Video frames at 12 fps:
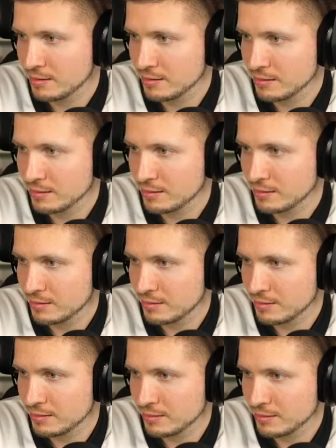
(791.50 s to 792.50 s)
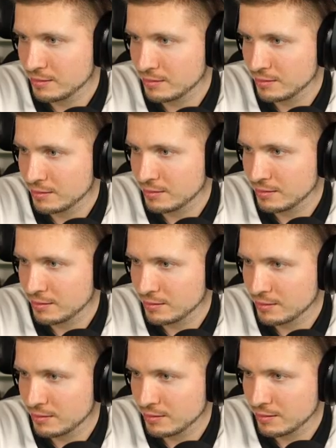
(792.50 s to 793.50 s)

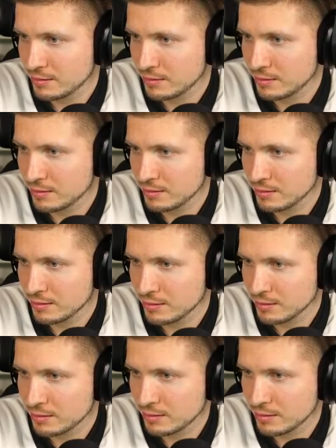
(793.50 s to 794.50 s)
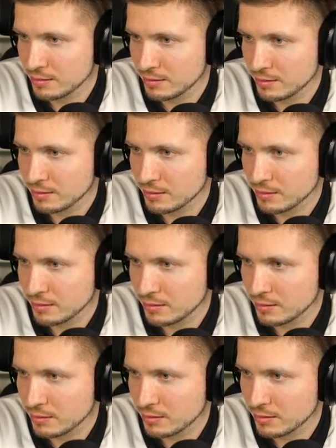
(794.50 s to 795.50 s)

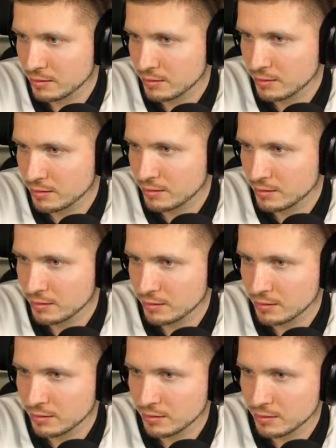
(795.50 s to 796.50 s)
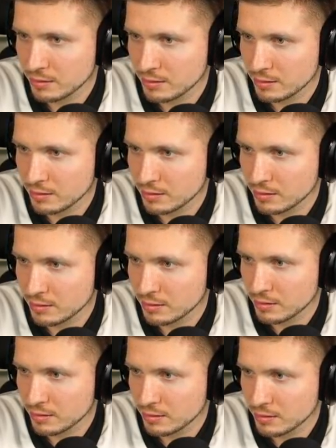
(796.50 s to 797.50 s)

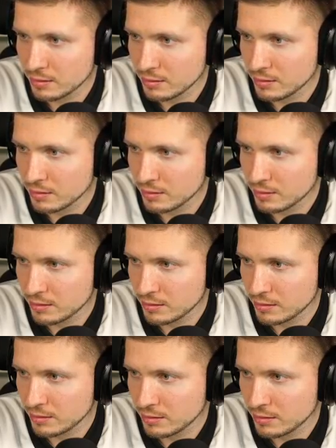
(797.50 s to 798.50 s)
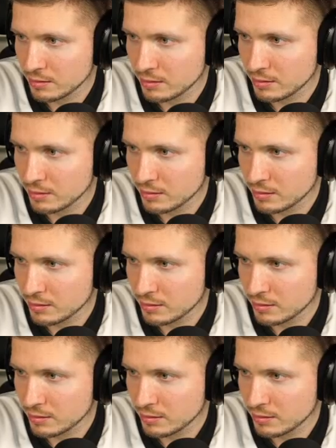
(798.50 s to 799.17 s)
No one is speaking in this clip.